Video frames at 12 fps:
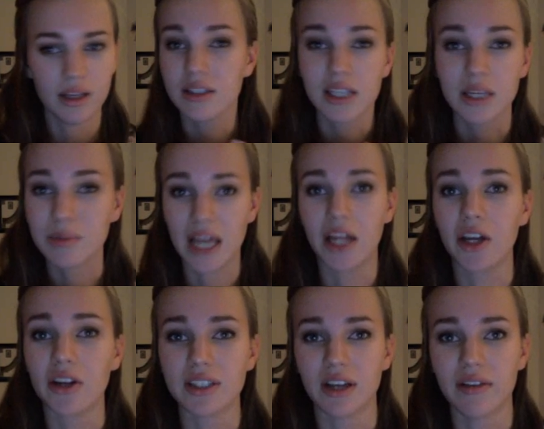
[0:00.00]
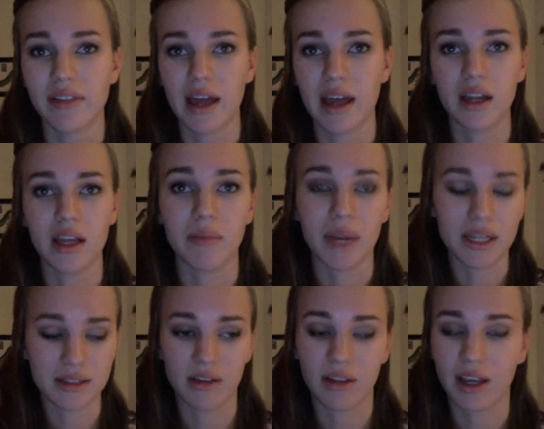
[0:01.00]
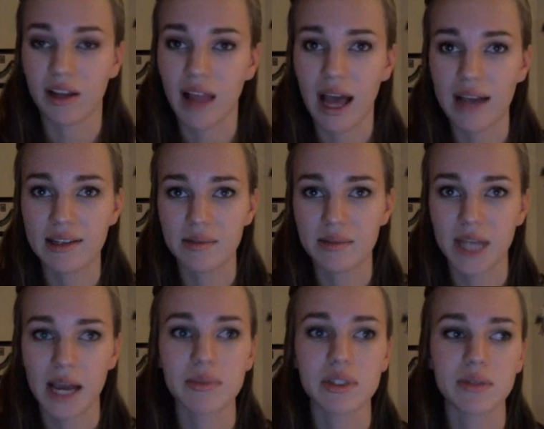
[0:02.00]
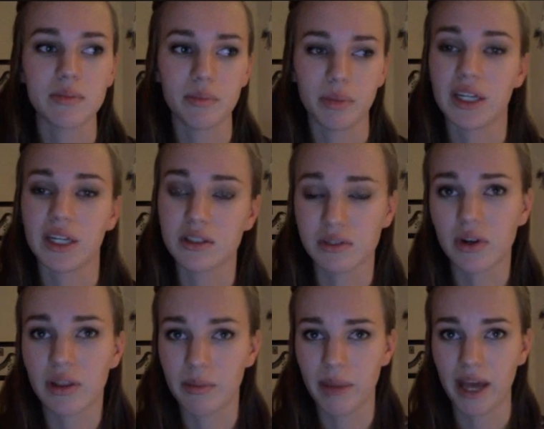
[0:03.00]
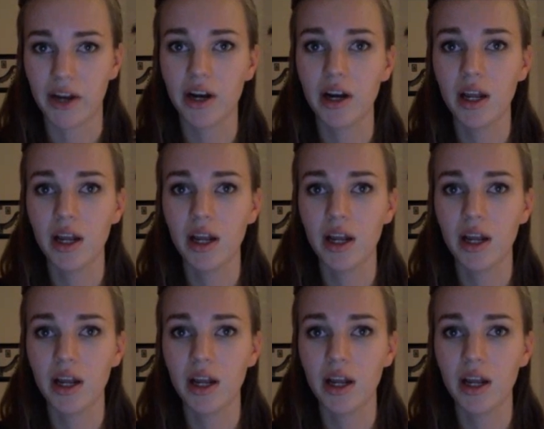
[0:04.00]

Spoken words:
Keep telling yourself that. It might sound like a lie sometimes, but it's for the better.